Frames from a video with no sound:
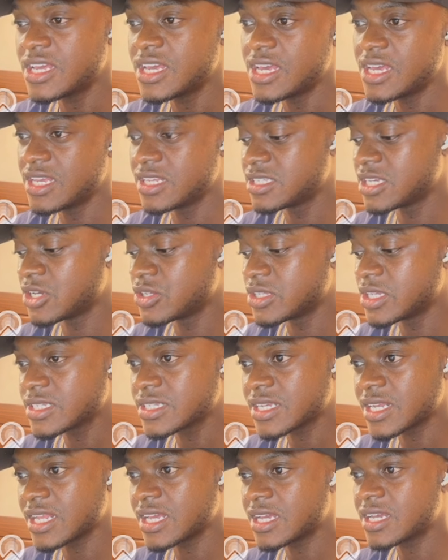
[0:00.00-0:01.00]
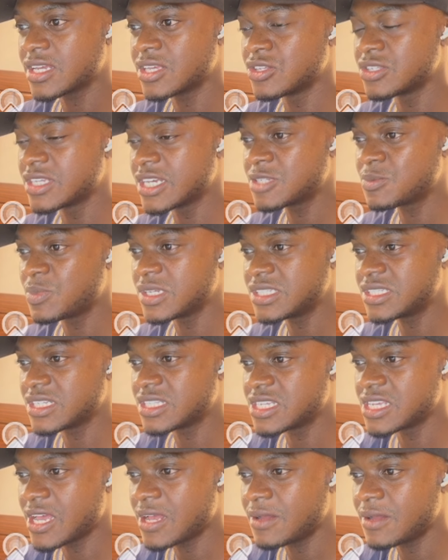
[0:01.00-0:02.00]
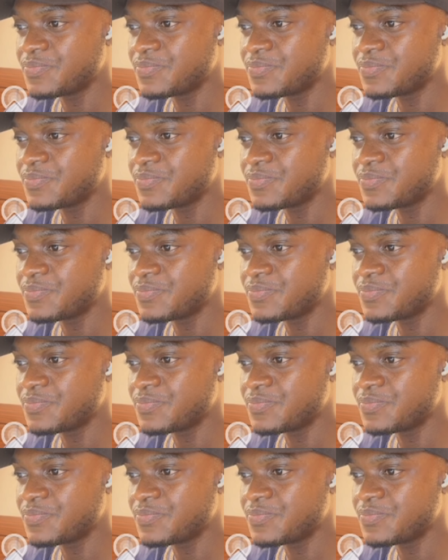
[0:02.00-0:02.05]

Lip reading: so you just click, you just paste it here,